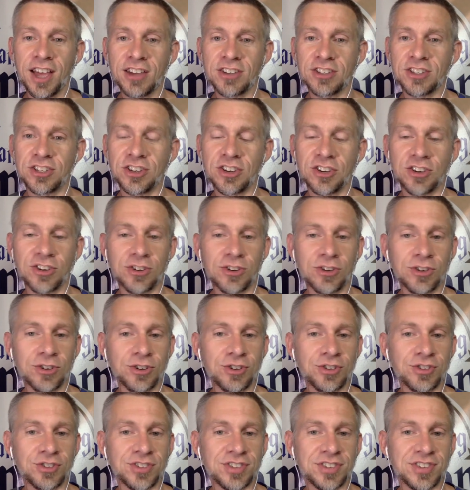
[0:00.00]

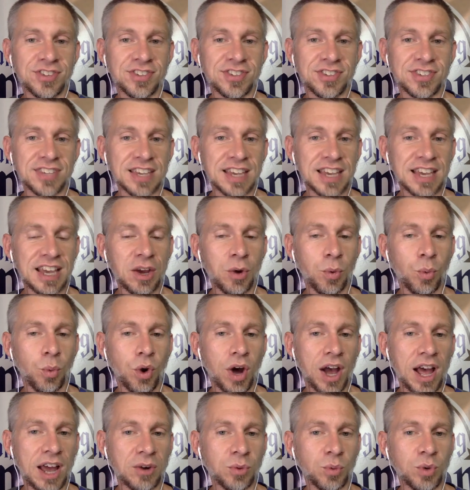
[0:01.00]
to see
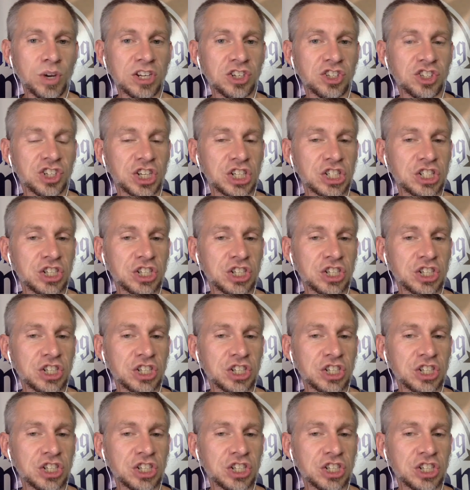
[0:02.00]
what we should